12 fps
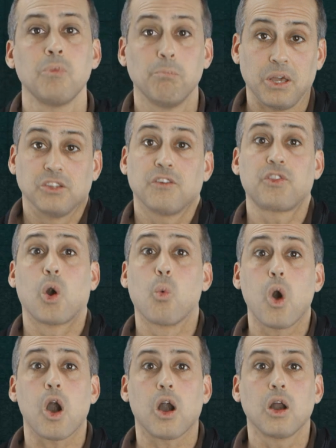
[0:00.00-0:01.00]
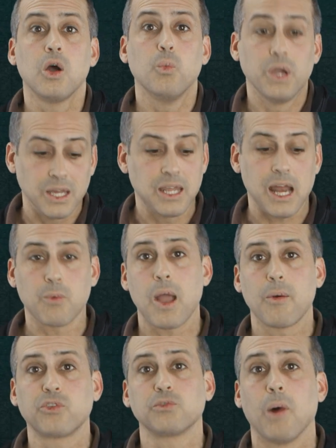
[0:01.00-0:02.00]
because if there were, we could get away
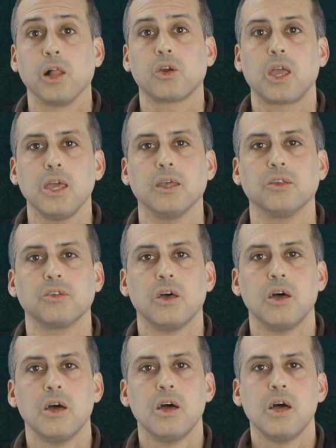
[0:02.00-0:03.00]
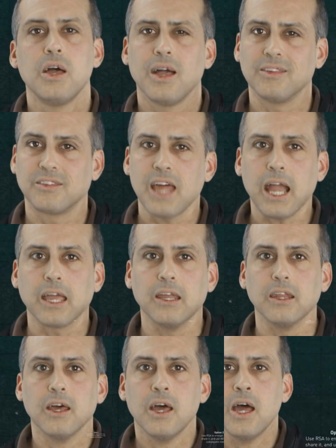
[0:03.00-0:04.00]
with smaller keys. And second,